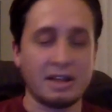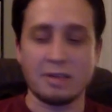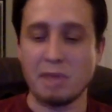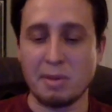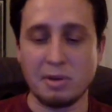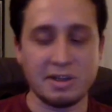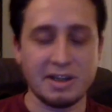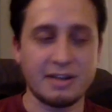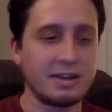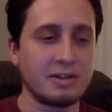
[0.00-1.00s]
Like maybe you
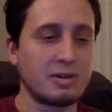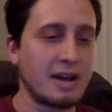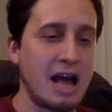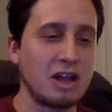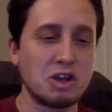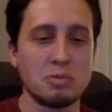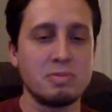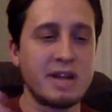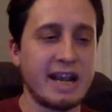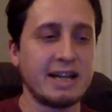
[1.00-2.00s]
did, you know, alley
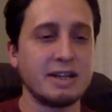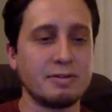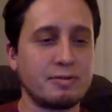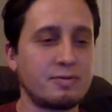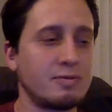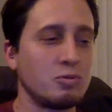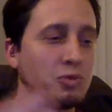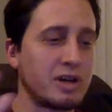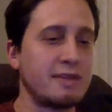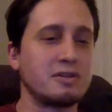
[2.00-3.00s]
negative
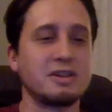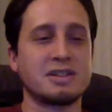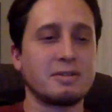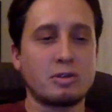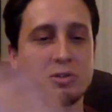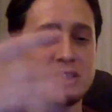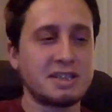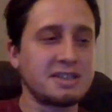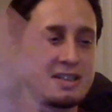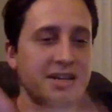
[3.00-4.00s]
whatever to
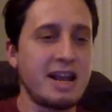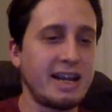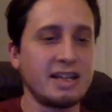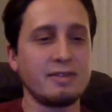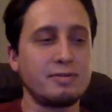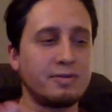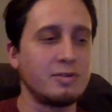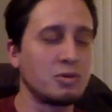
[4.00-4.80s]
360 negative,